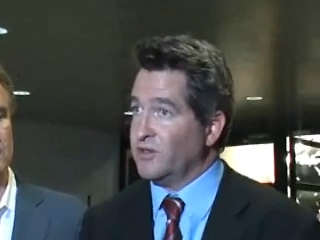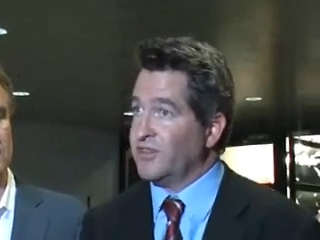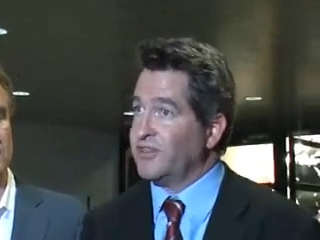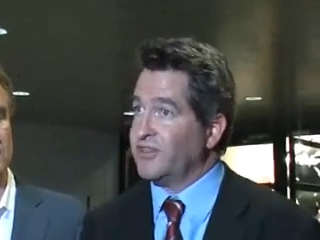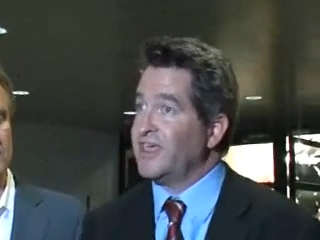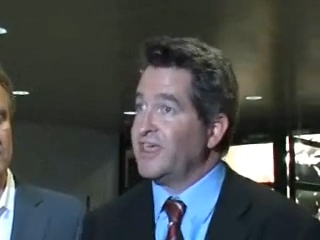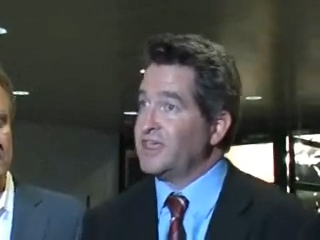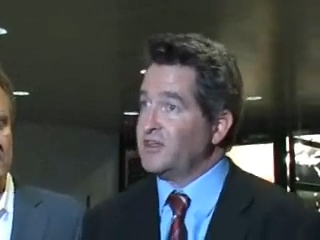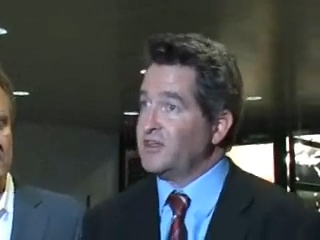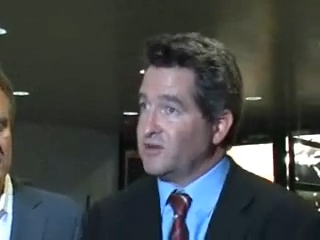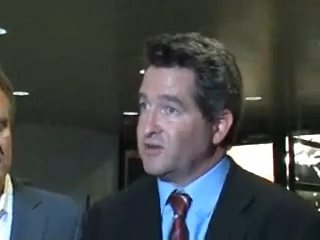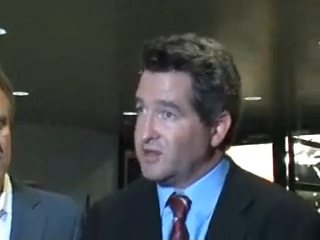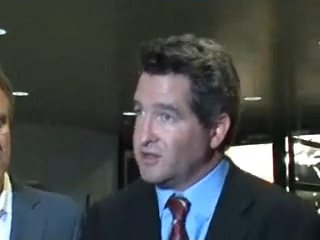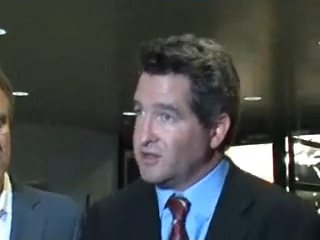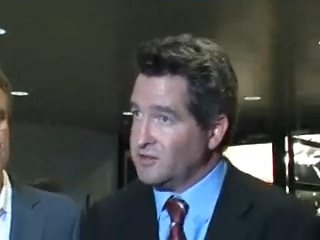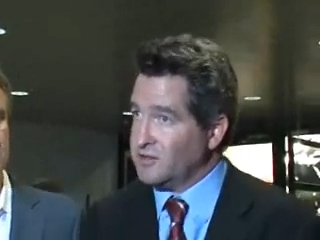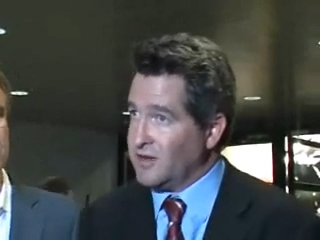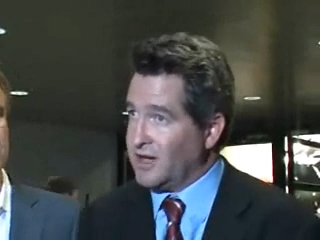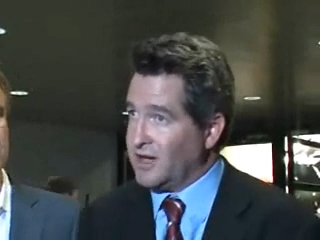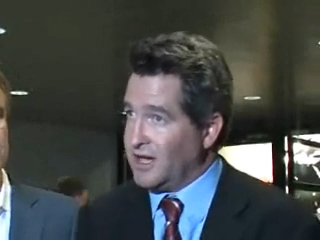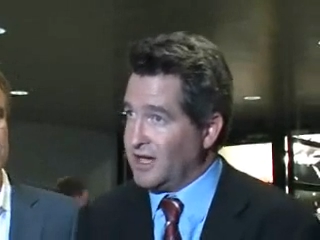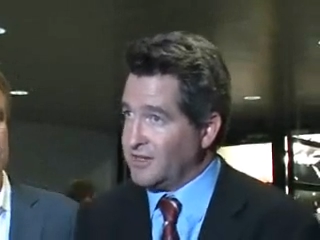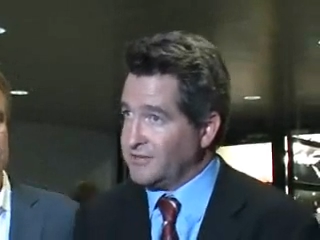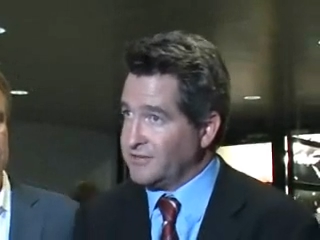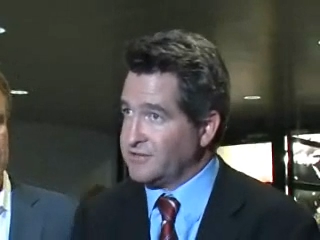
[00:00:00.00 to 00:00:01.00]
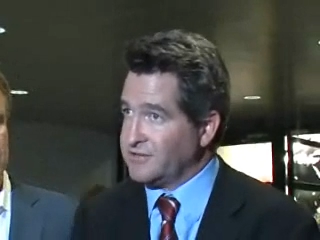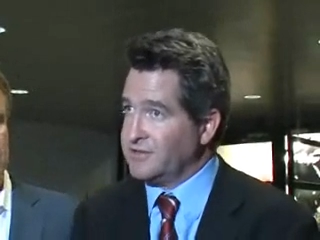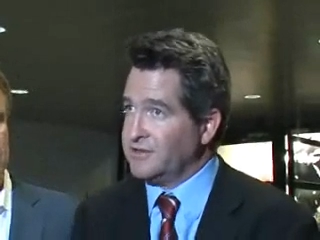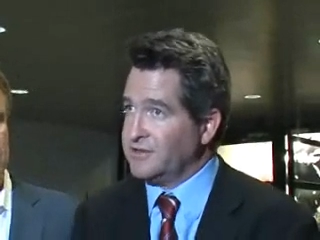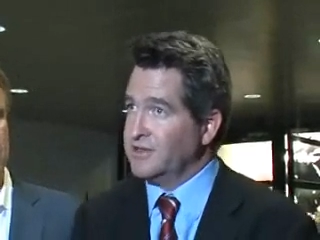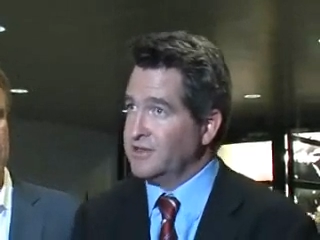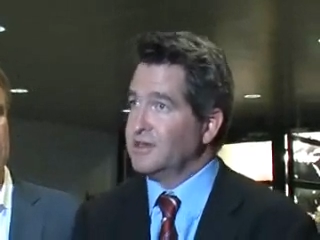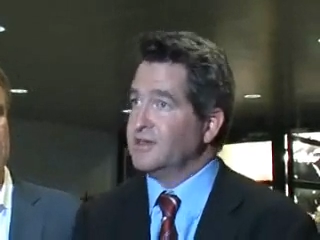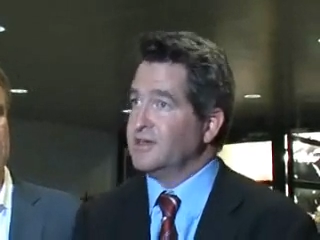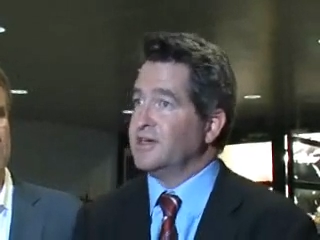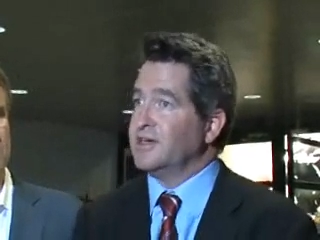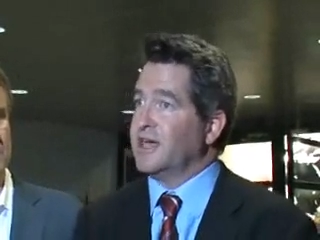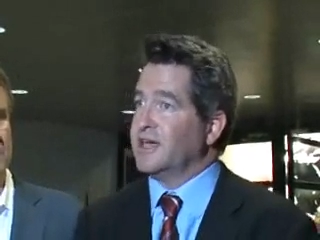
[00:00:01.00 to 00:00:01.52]
that they're not going to ask
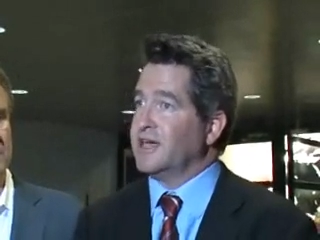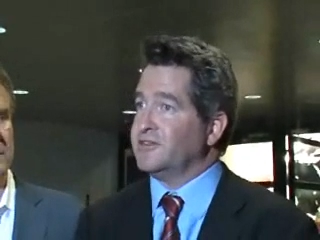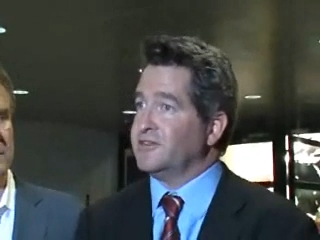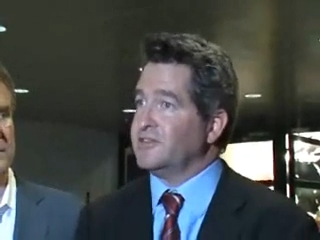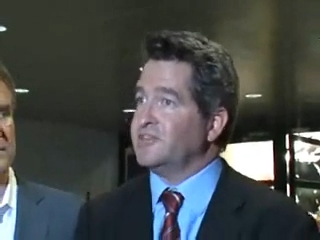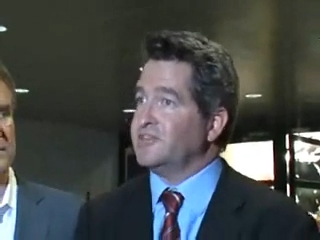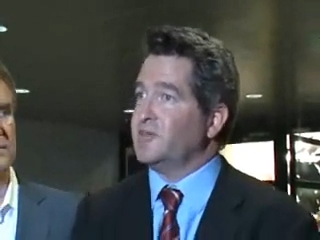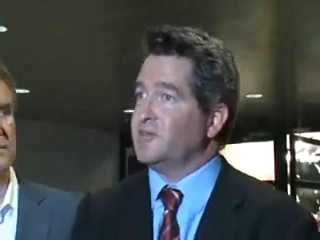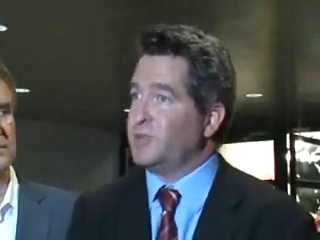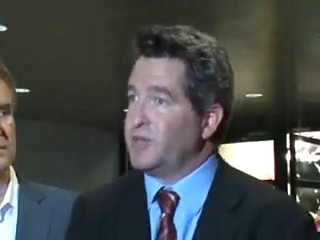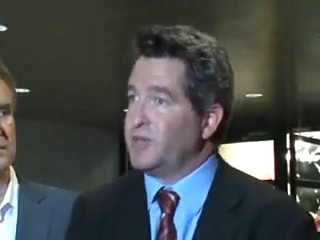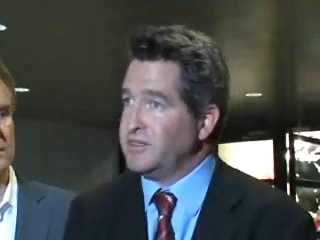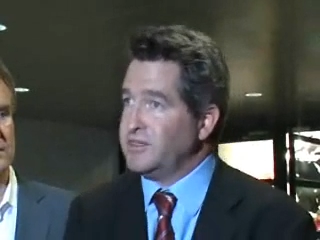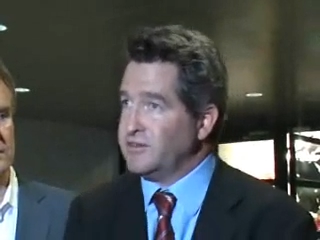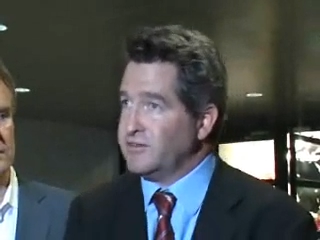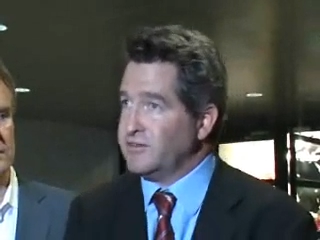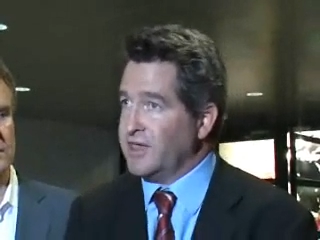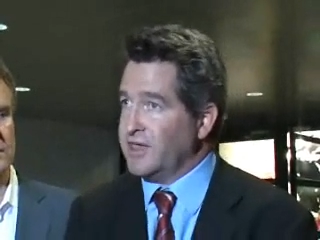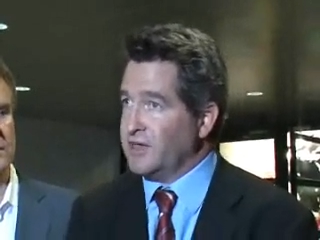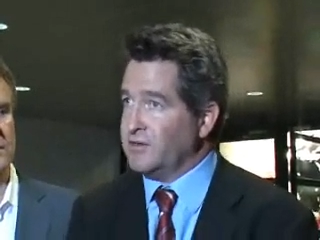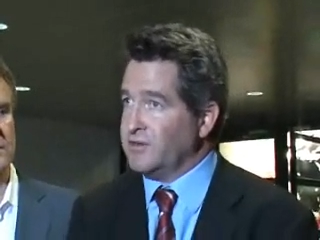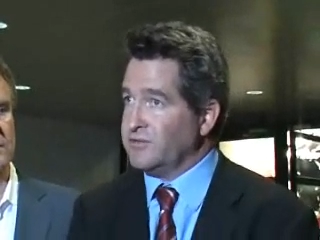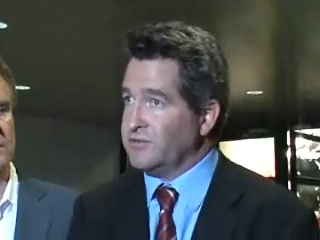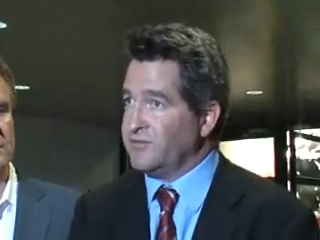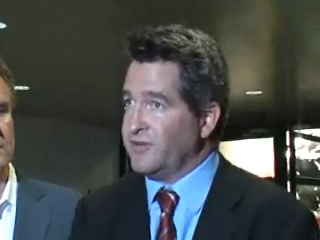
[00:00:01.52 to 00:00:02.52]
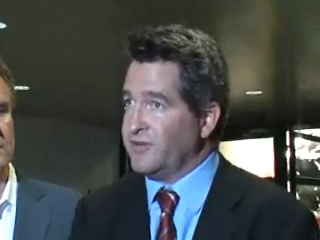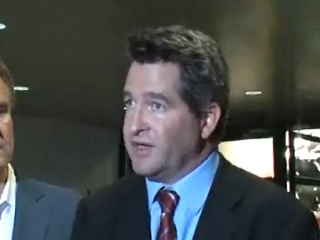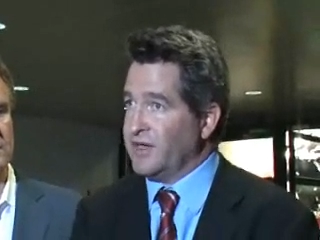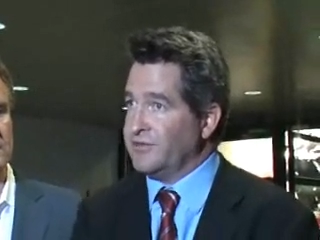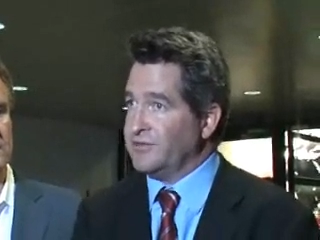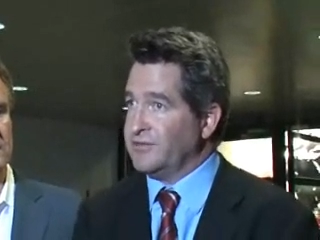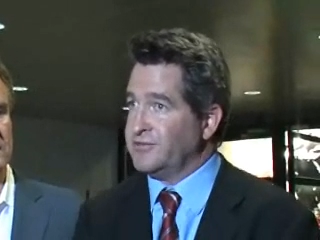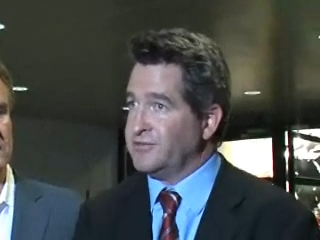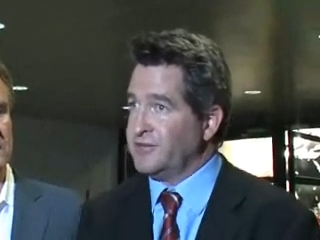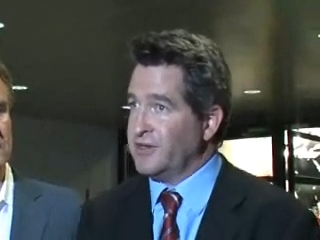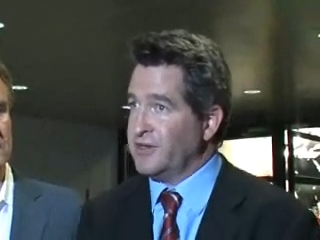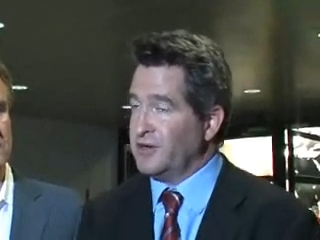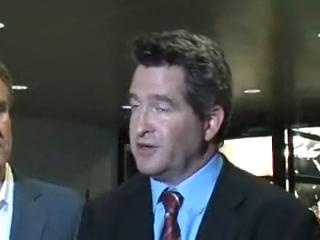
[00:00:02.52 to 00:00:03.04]
to dip into those
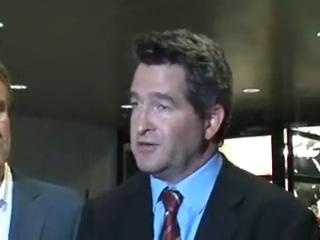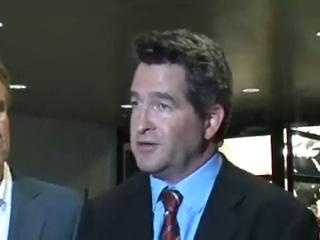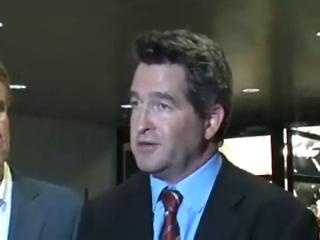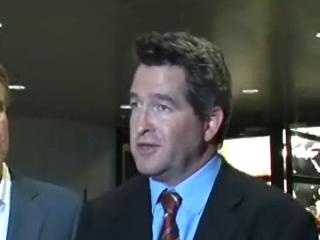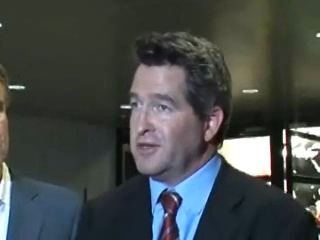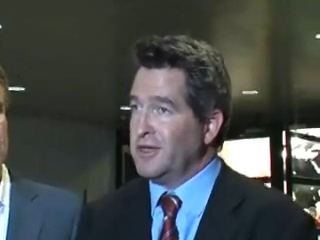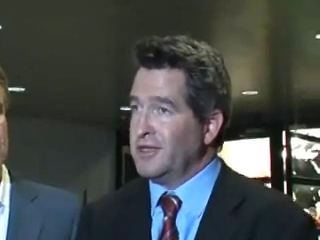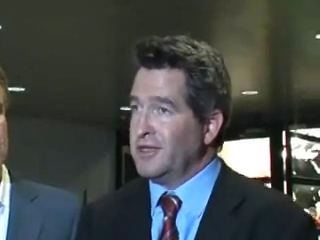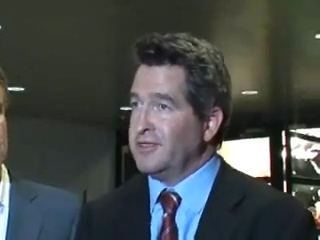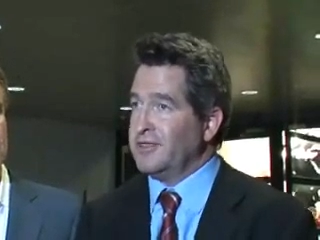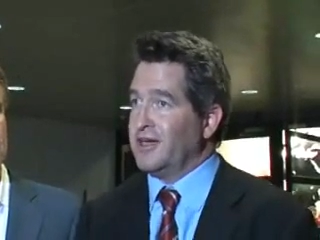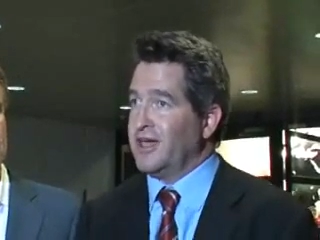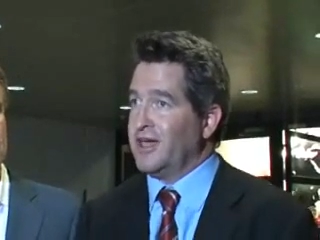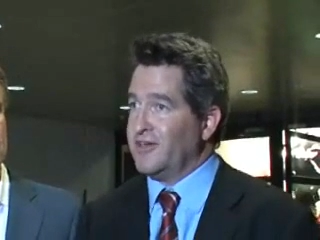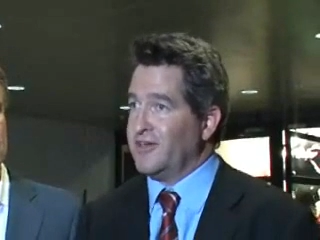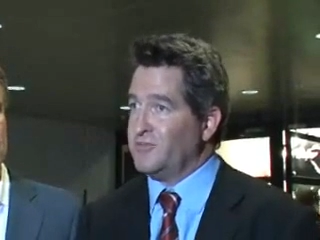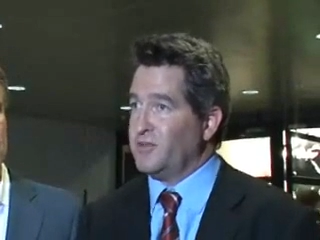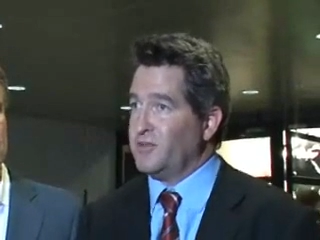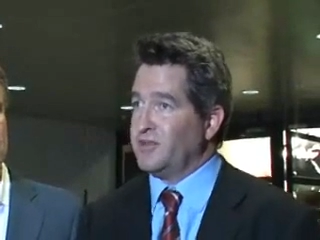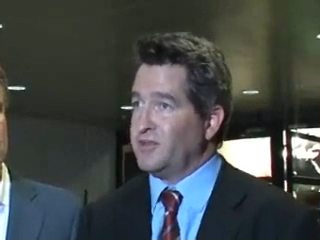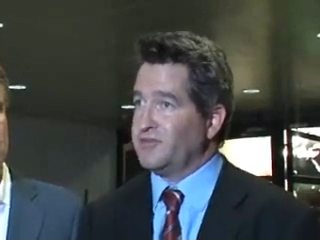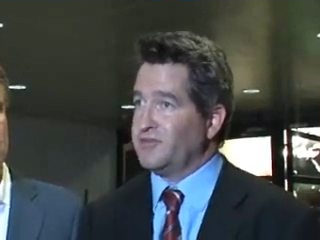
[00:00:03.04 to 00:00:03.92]
funds. So there have